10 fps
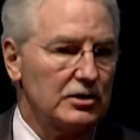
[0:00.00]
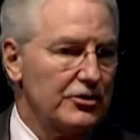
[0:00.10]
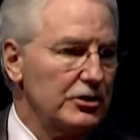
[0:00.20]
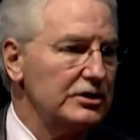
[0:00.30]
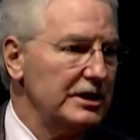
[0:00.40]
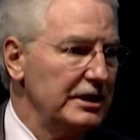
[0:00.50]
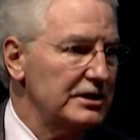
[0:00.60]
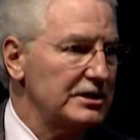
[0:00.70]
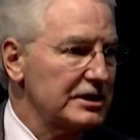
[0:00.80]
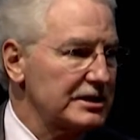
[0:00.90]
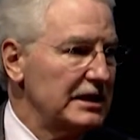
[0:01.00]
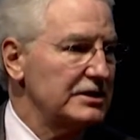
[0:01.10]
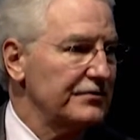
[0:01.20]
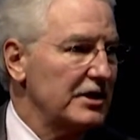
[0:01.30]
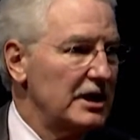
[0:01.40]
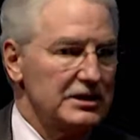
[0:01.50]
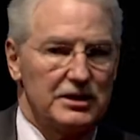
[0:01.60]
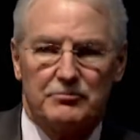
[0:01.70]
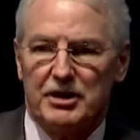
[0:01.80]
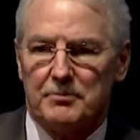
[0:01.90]
13 successive cuts
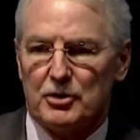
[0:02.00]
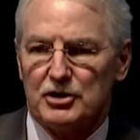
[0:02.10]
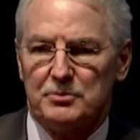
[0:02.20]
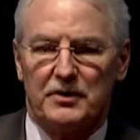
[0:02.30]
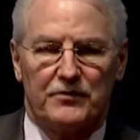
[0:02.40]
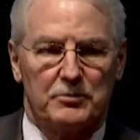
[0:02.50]
in reimbursement from